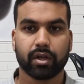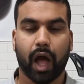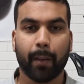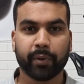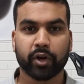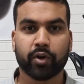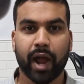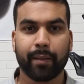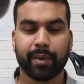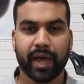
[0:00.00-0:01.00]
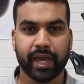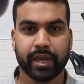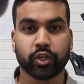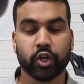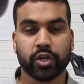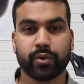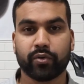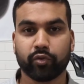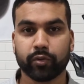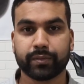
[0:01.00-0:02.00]
I'm gonna grab a
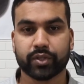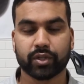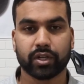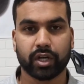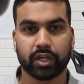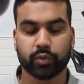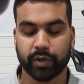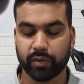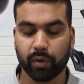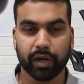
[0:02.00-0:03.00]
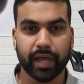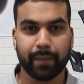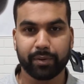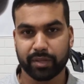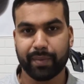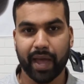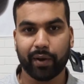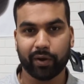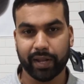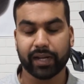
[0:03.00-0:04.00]
genuine Rupes 21 and put the pad
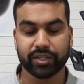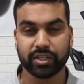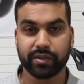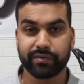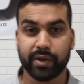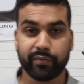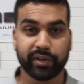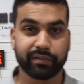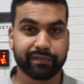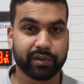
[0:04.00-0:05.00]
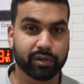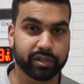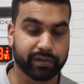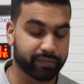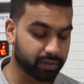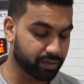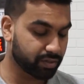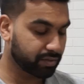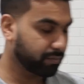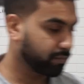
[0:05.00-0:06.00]
on, and let's see if we can feel a difference.